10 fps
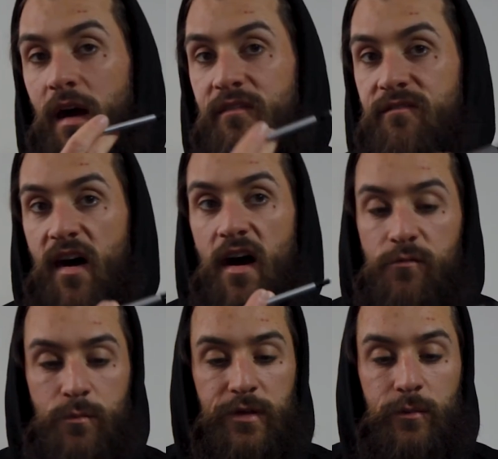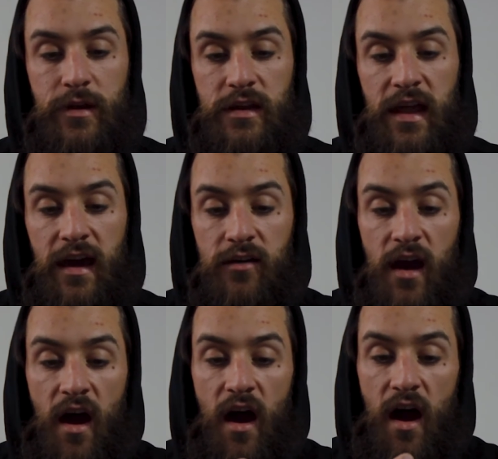5 millimeter. Now,
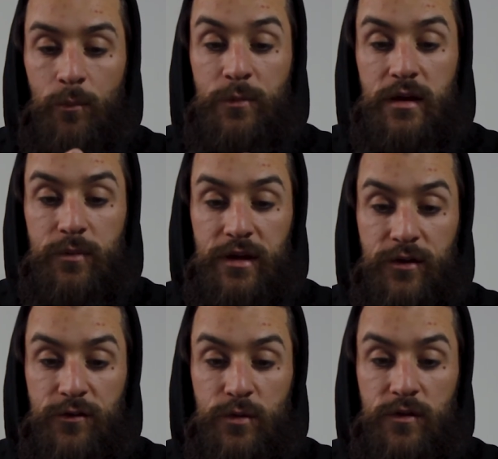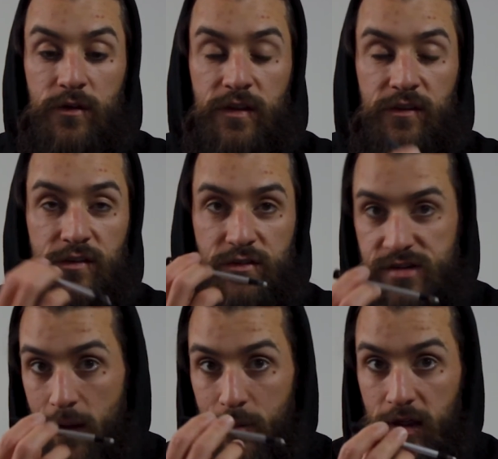I'm going to be honest with you. This is a
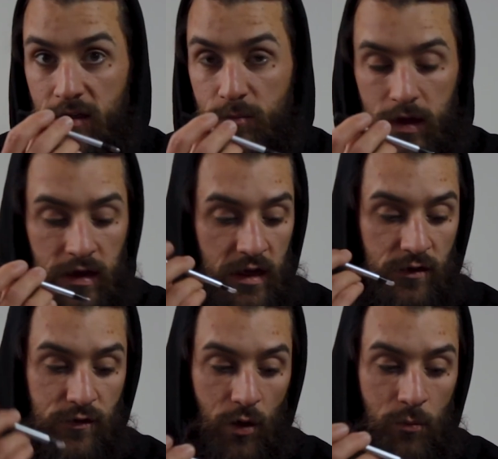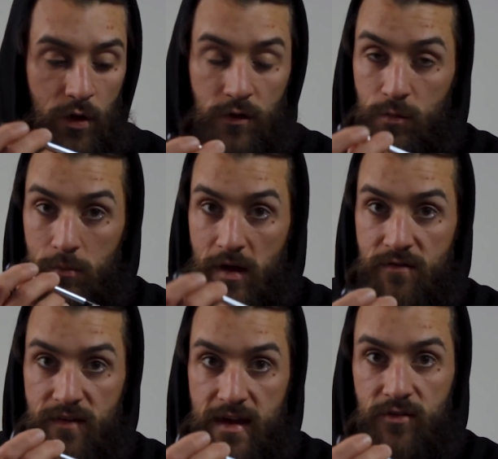Japanese pen. Tombow is one of my
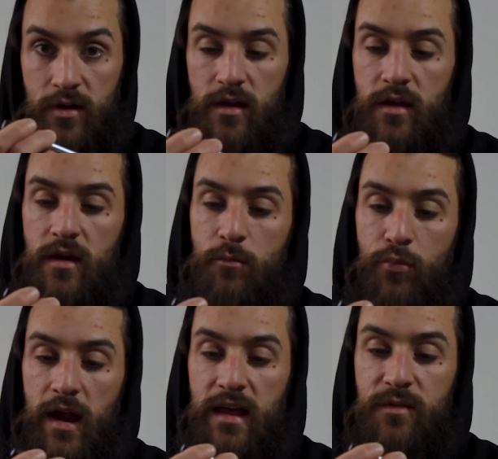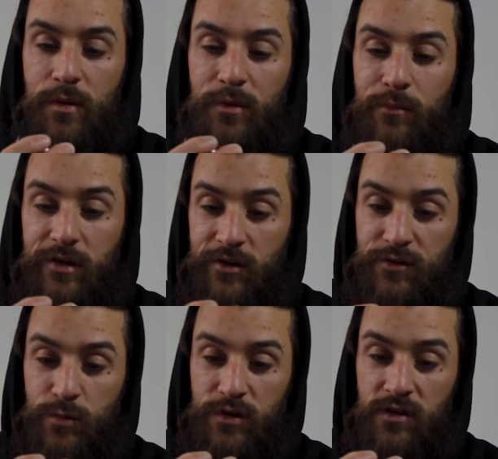favorite brands, but I'm going to be
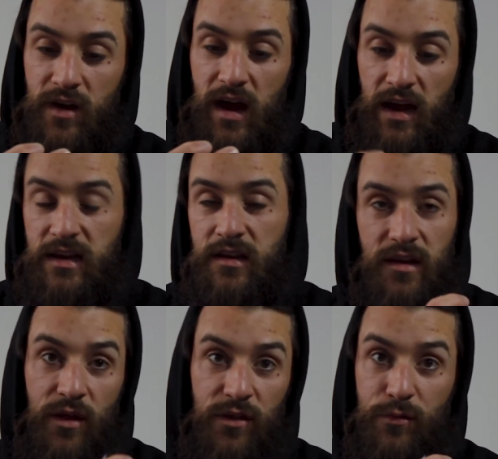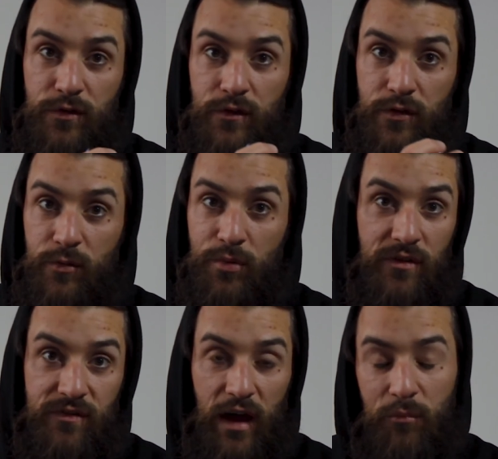honest with you. I didn't know this was a
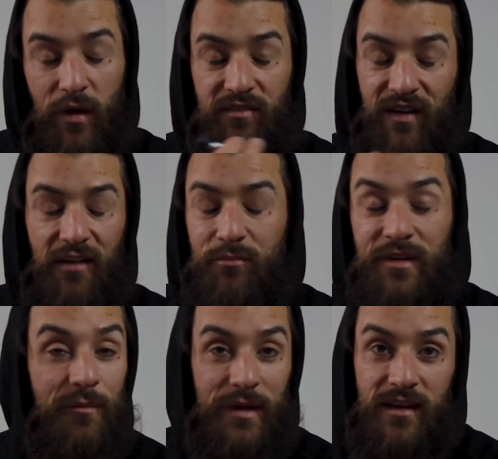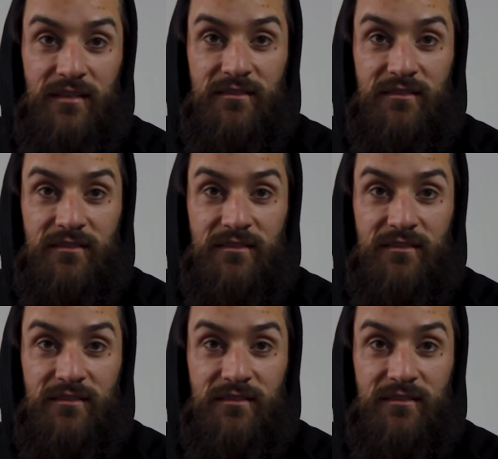2.5 by 5 millimeter